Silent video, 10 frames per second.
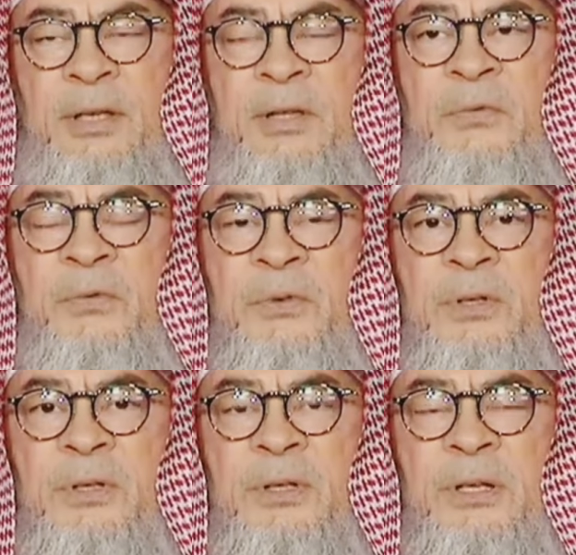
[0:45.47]
If
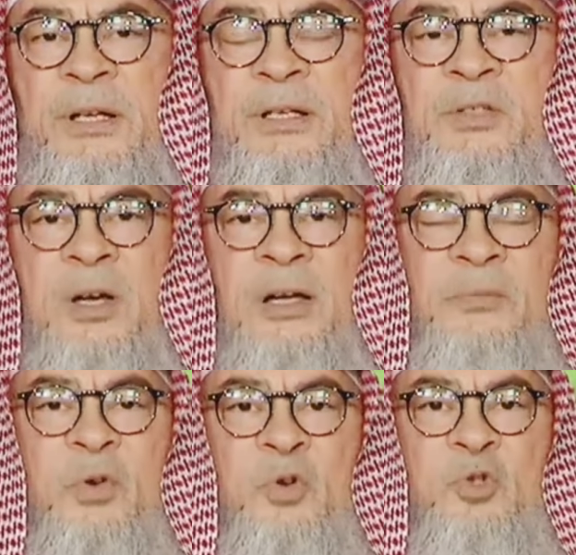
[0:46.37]
it is
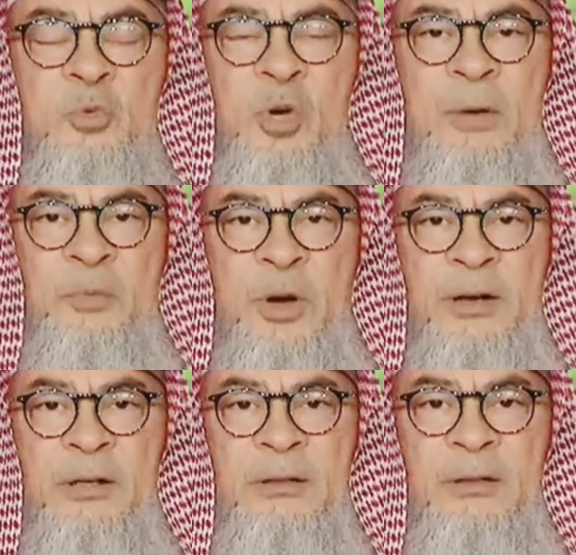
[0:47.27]
time for Jumu'ah
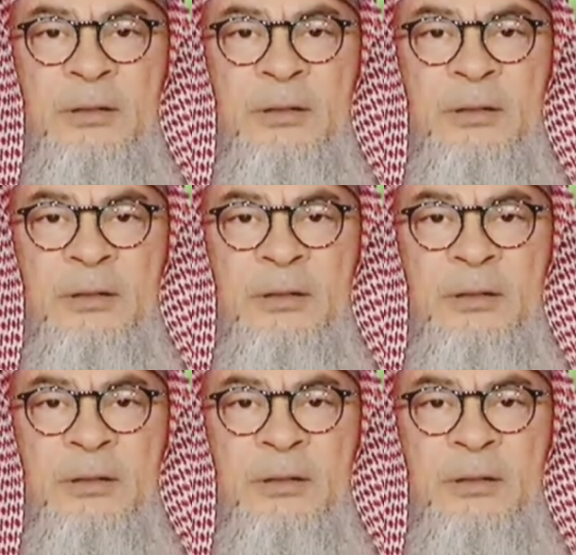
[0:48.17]
prayer,